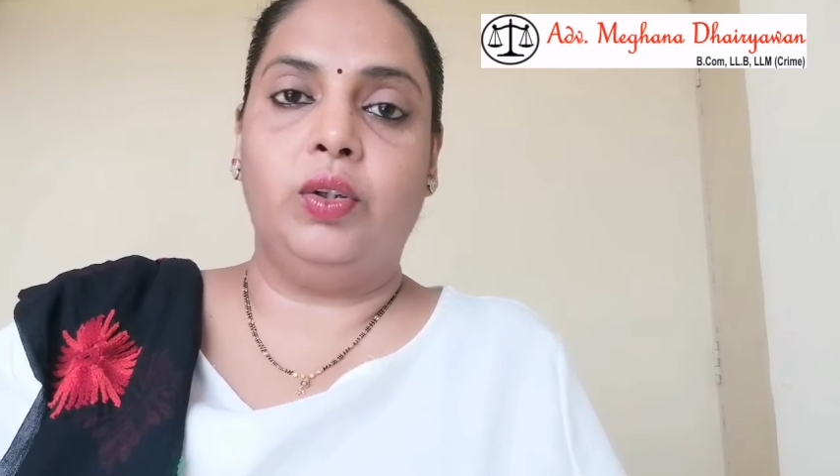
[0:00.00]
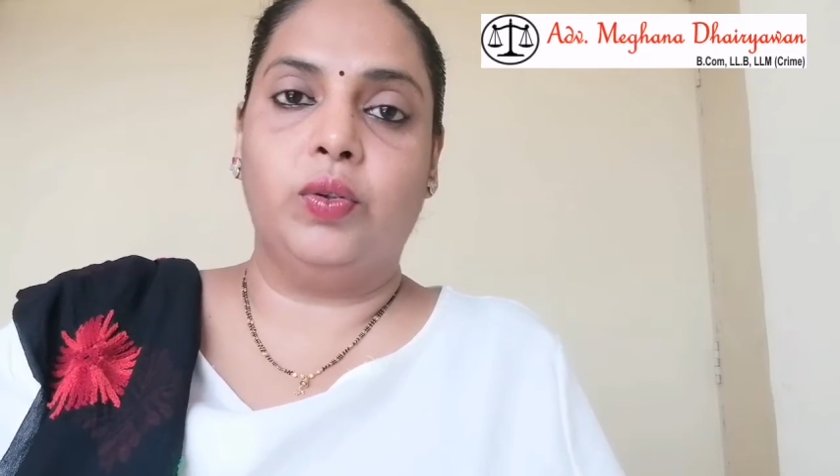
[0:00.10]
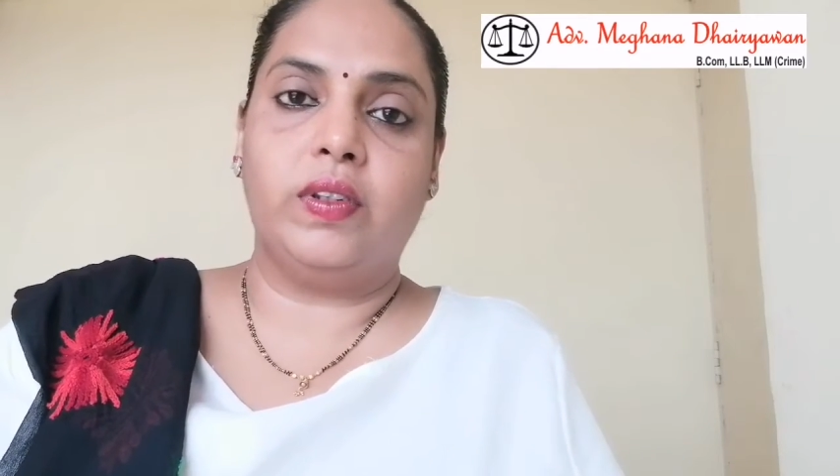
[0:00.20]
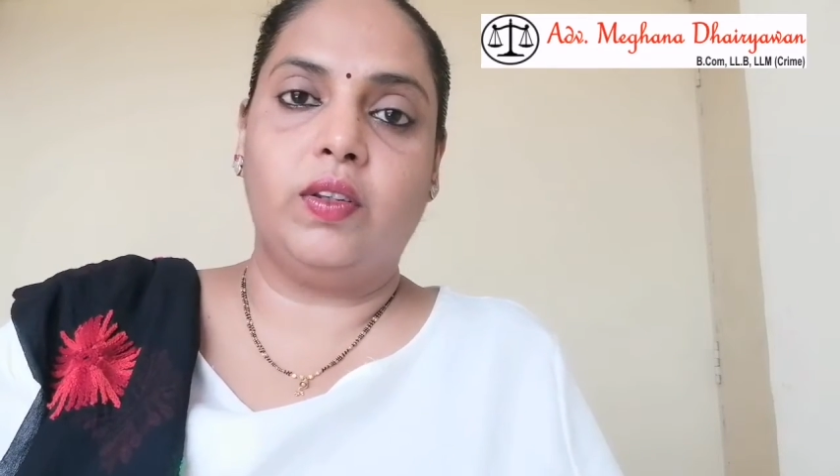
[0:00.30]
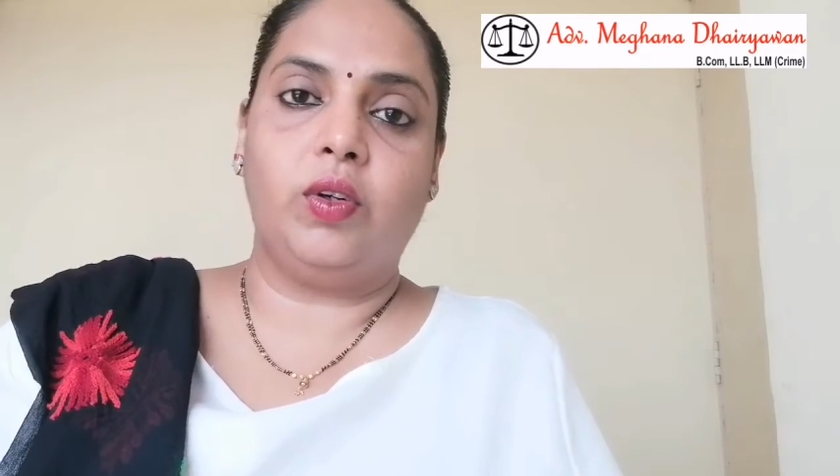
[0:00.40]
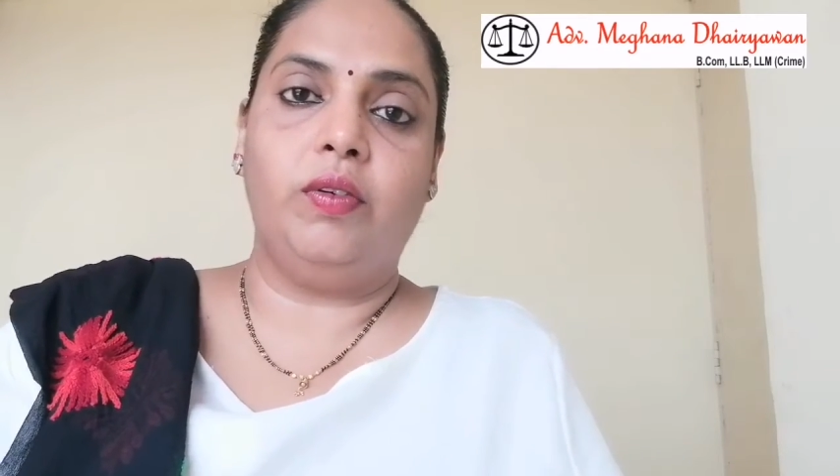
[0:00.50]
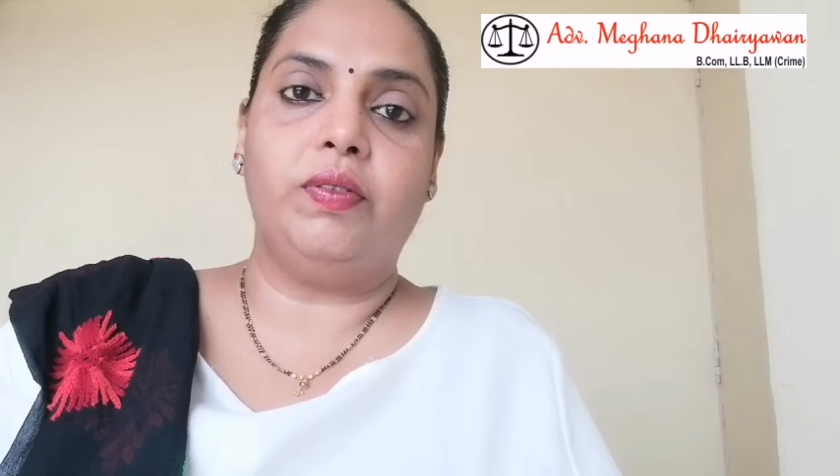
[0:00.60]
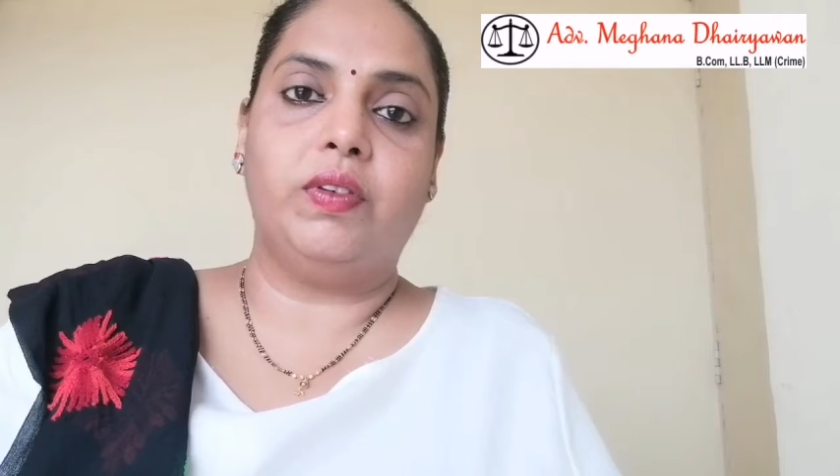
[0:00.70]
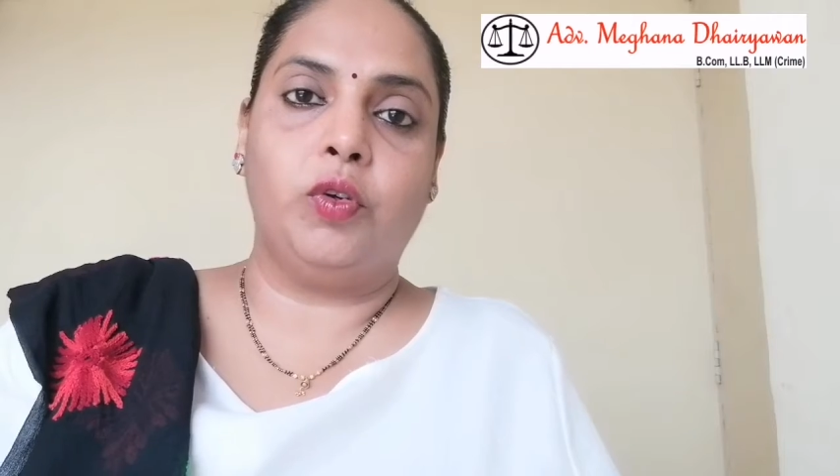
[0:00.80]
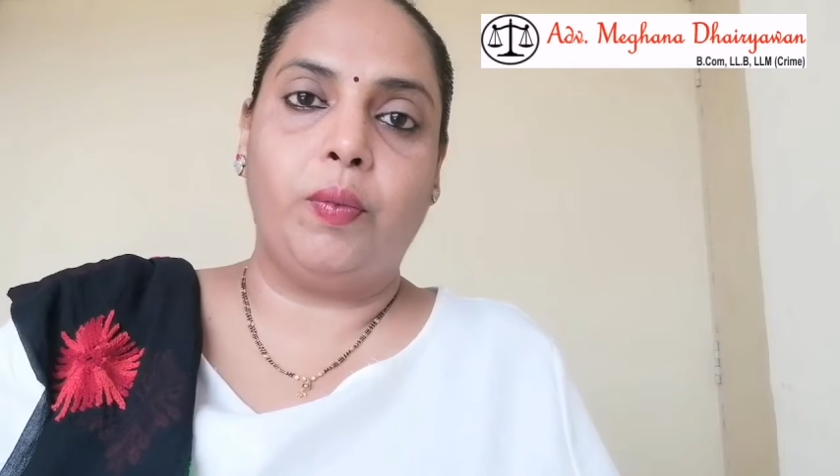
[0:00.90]
usage
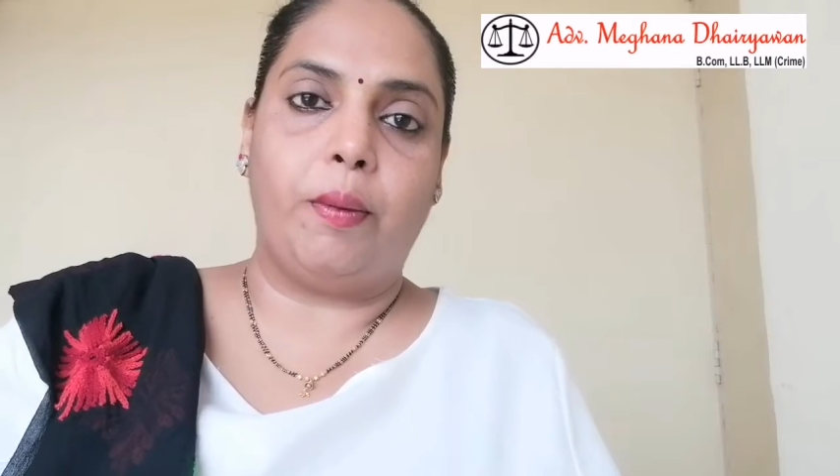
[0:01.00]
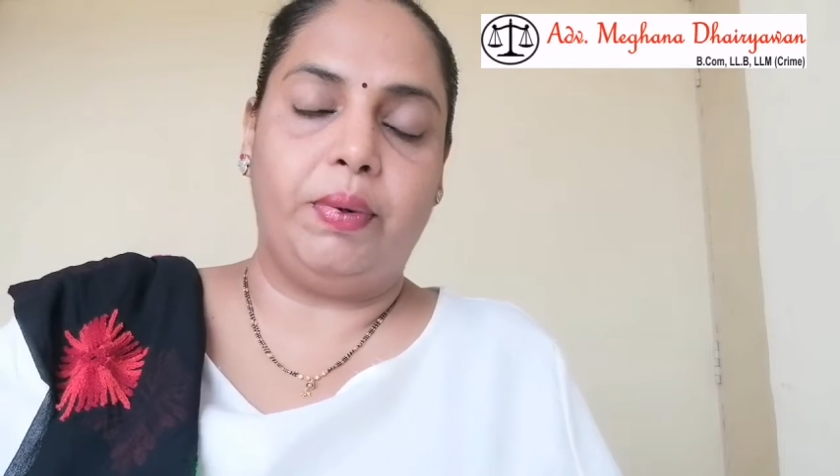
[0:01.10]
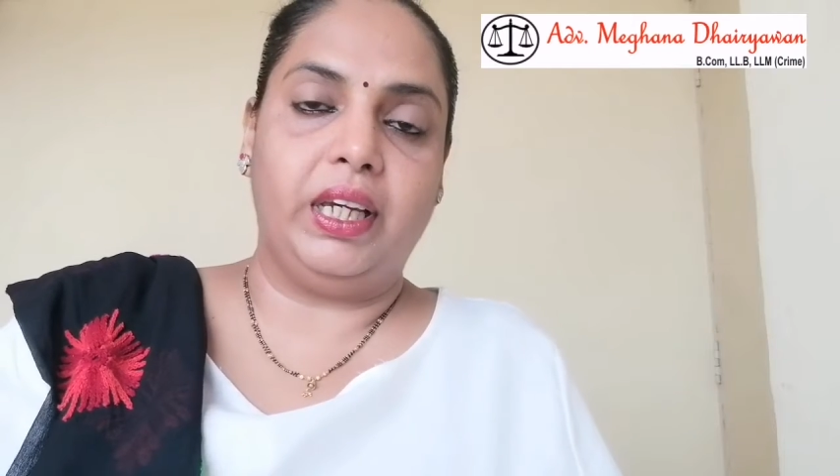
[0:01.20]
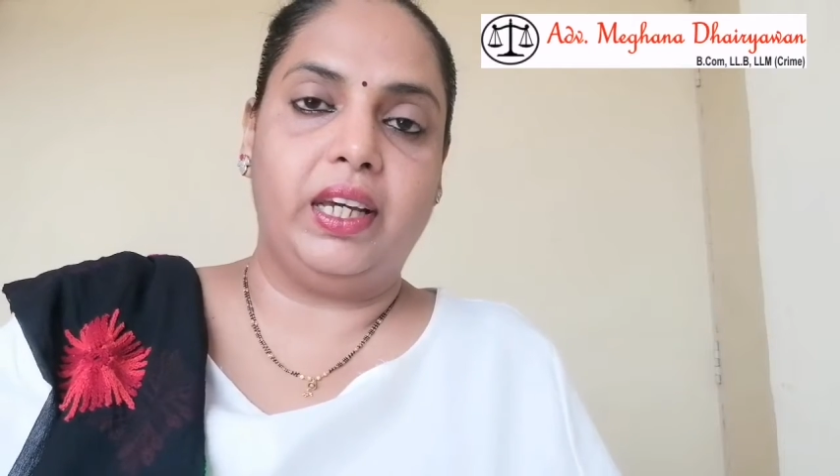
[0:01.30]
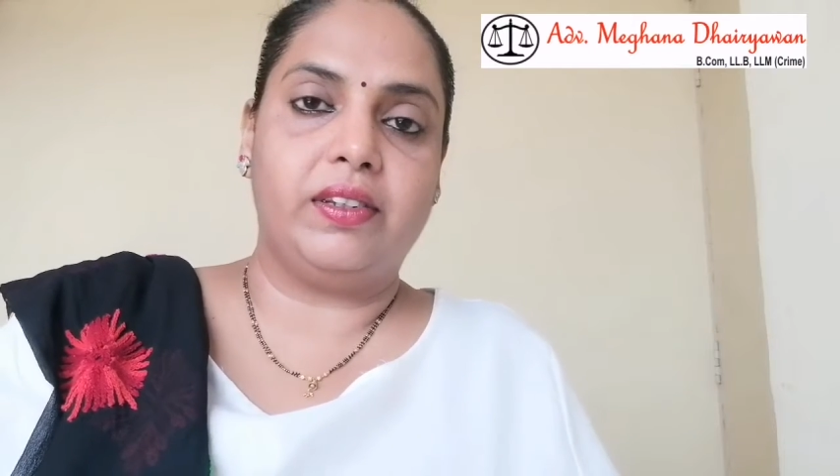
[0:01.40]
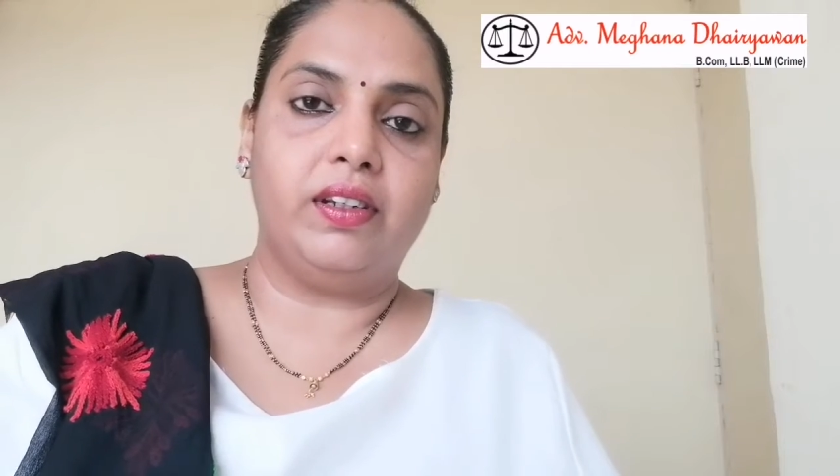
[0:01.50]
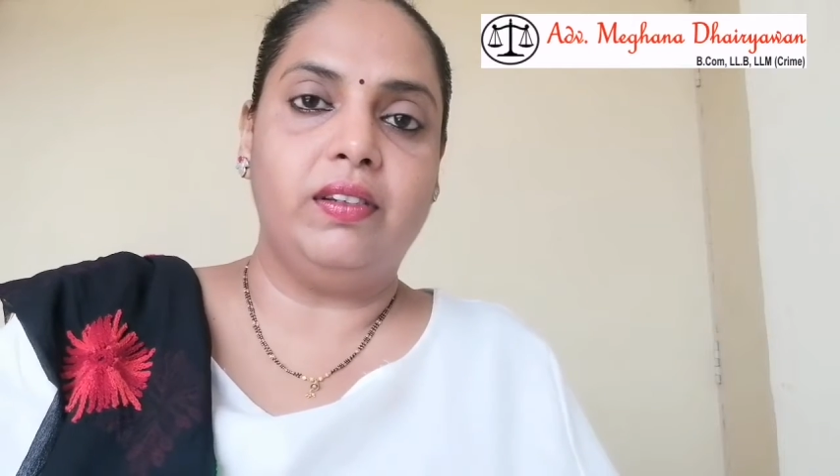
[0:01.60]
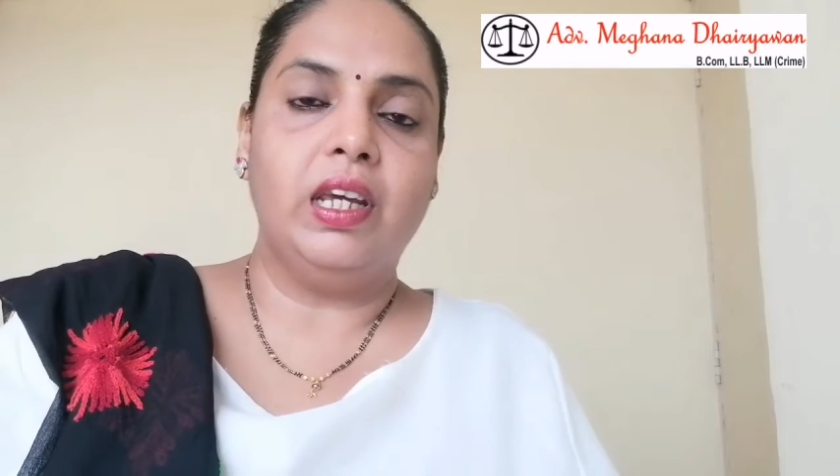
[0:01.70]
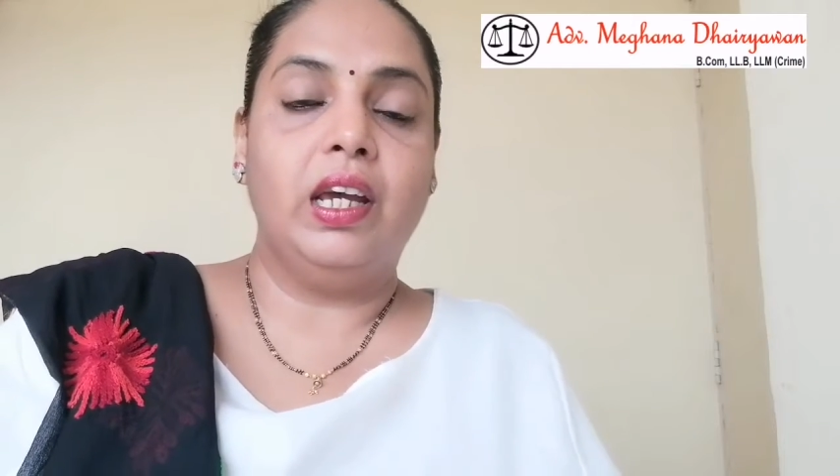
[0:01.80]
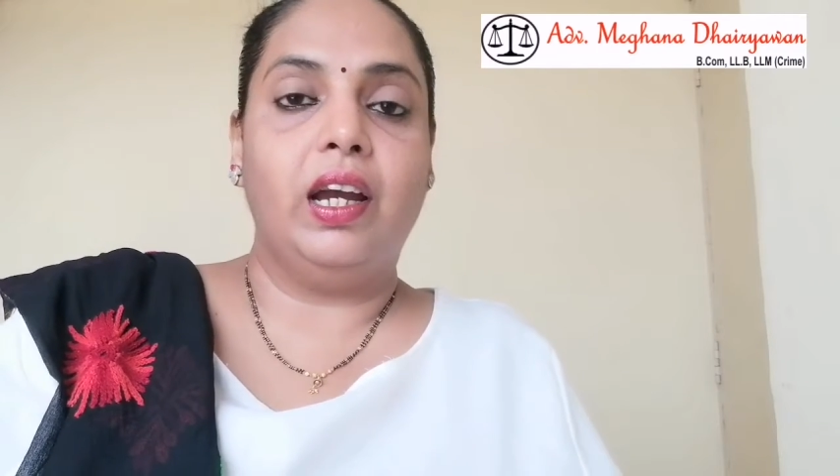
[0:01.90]
of Zoom applications,